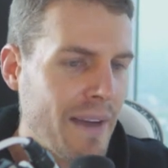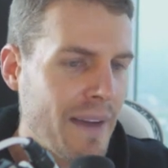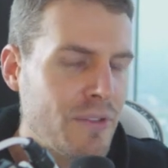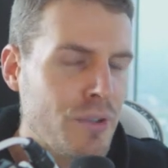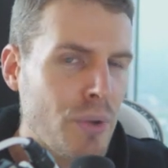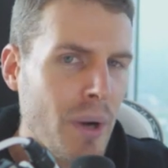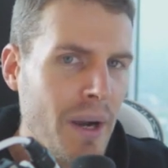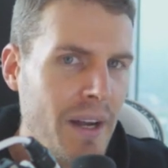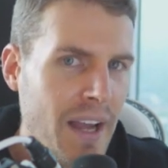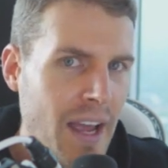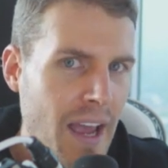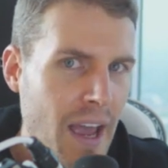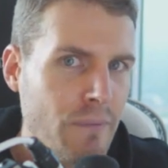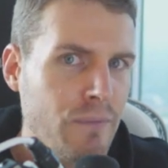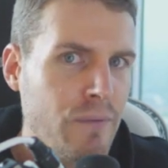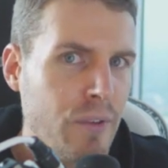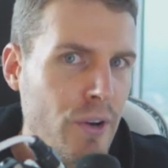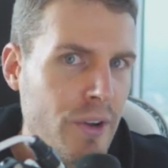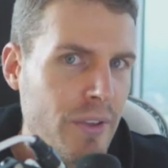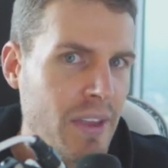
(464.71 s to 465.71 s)
I've tried
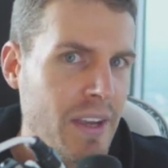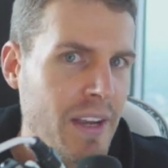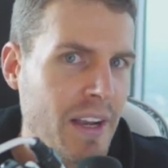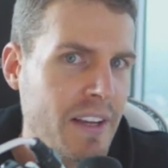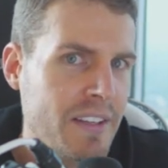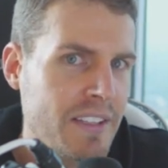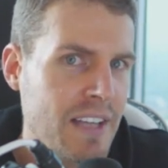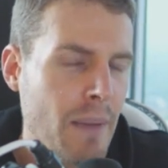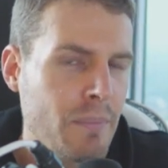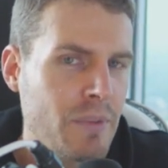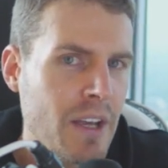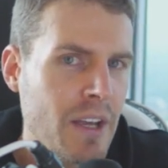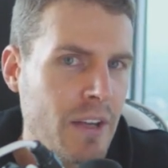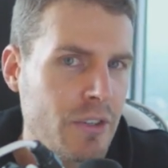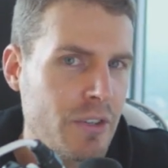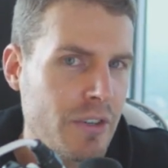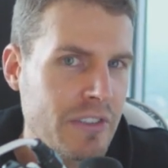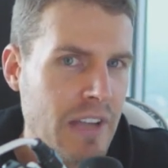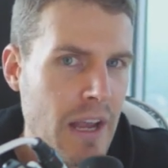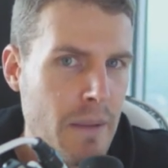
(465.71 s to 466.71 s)
everything
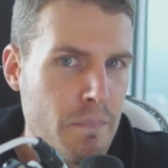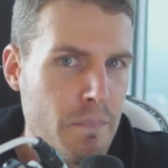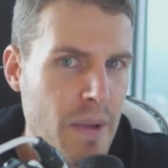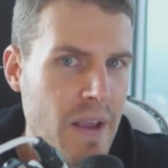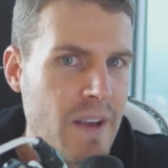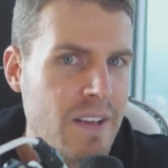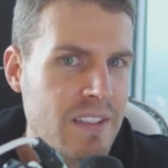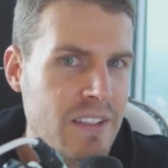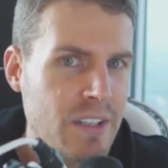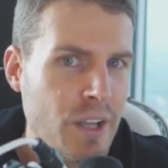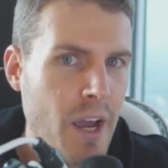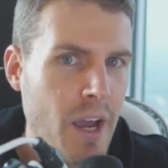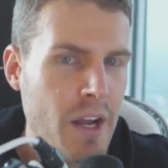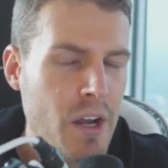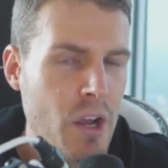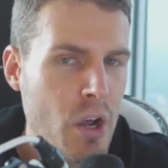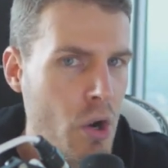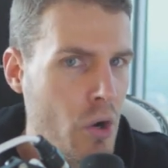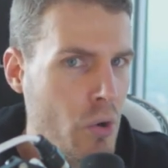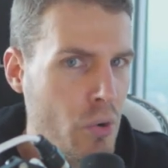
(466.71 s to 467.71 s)
except just a
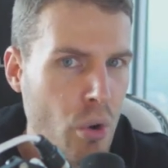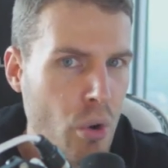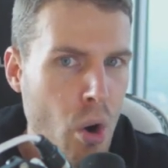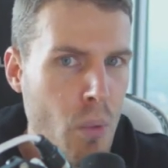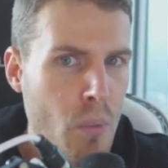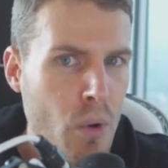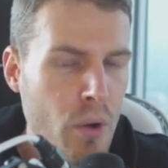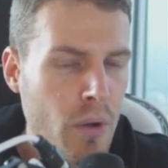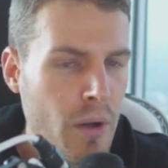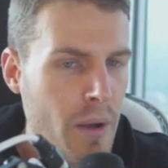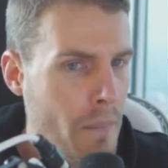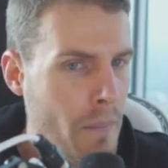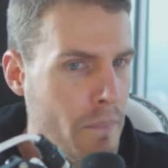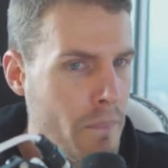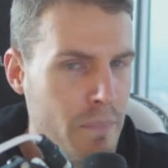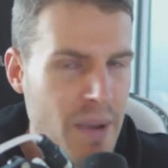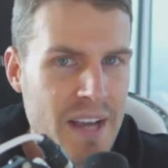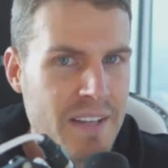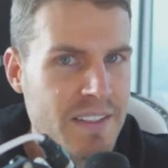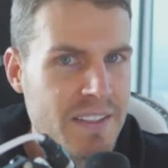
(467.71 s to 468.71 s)
baseline, normal,
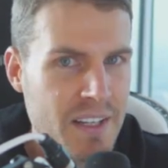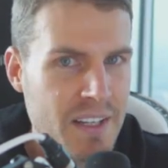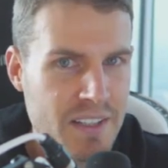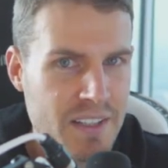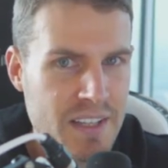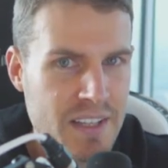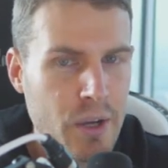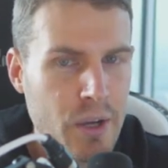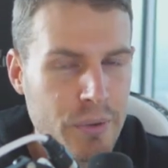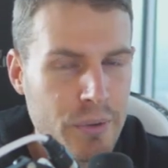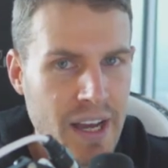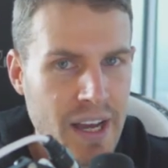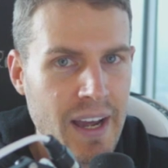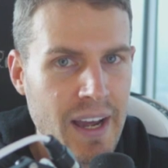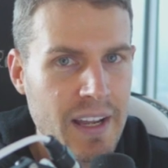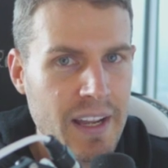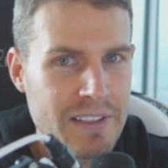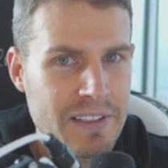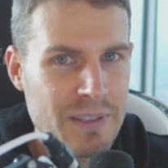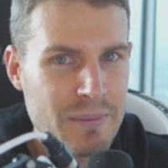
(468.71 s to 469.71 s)
basic as hell
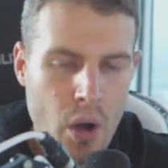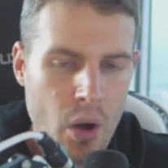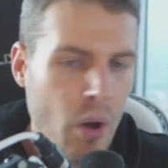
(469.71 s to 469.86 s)
diet.